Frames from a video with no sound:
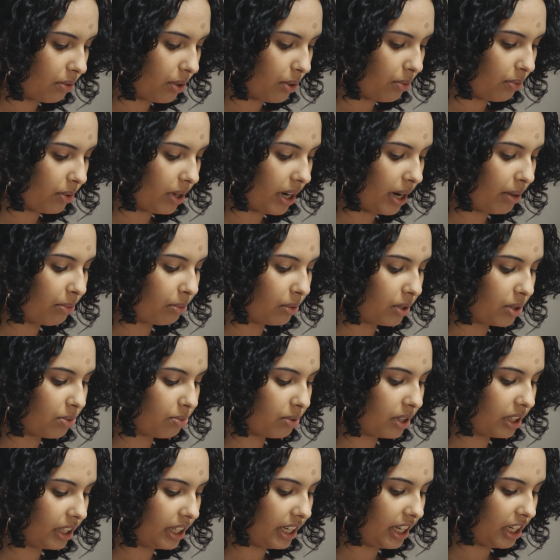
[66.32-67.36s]
with what I was
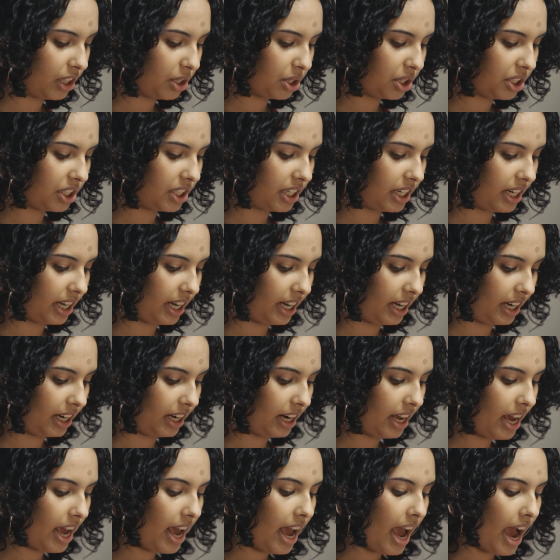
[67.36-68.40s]
really interested
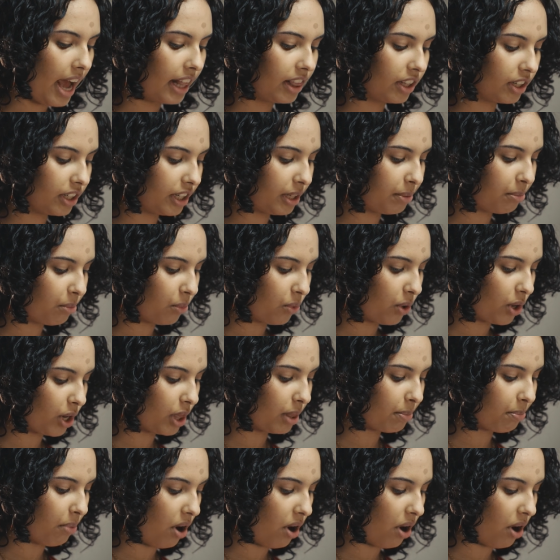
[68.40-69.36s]
in and learning more in the